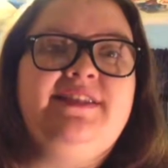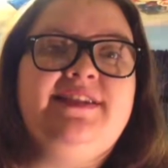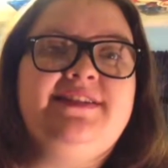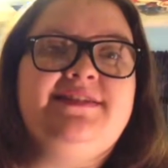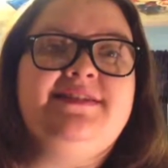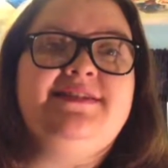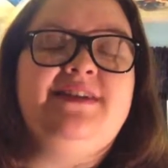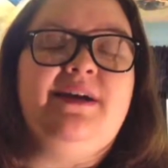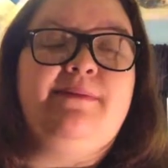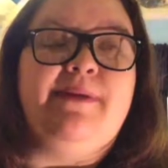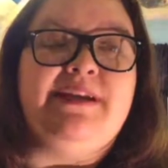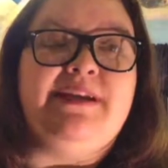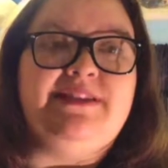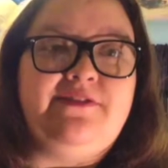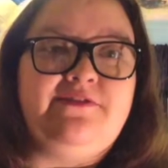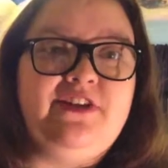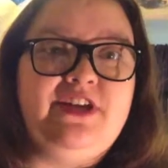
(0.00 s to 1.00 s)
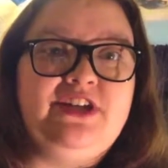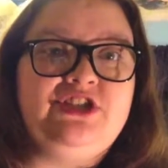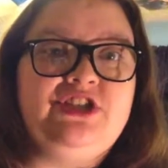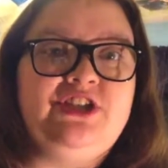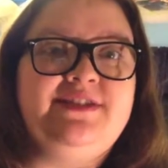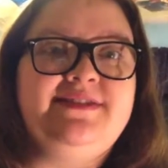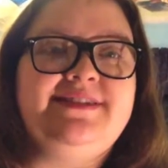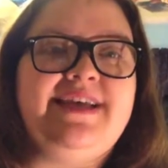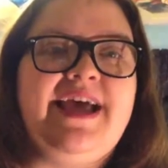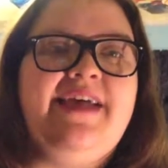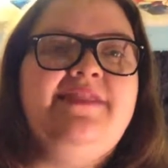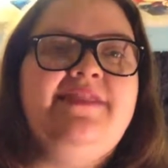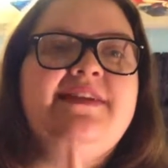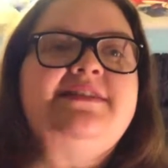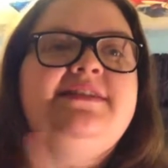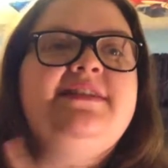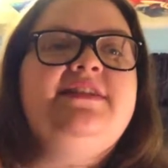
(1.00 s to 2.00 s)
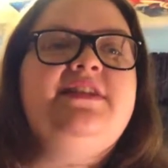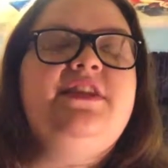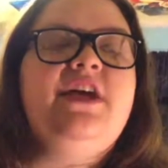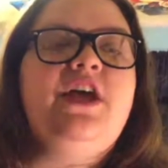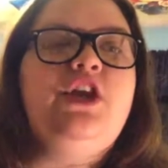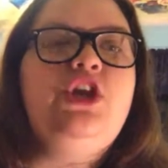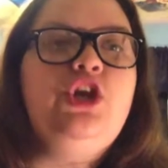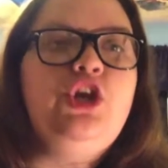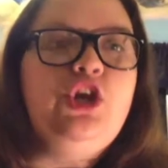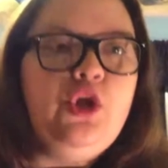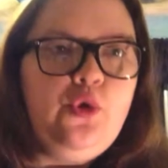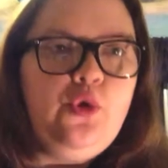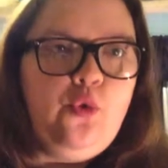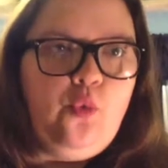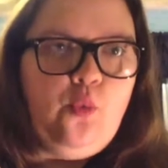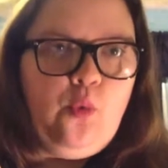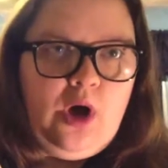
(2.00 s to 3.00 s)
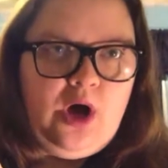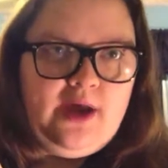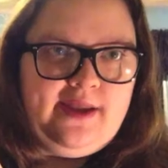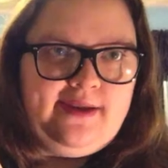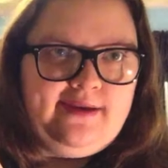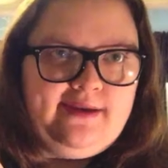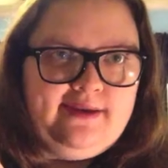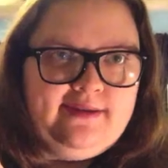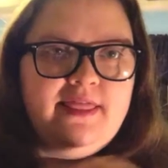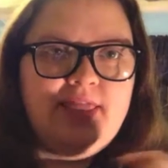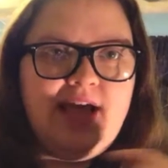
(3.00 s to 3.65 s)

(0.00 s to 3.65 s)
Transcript: This is done by Definitions, and this is the new one.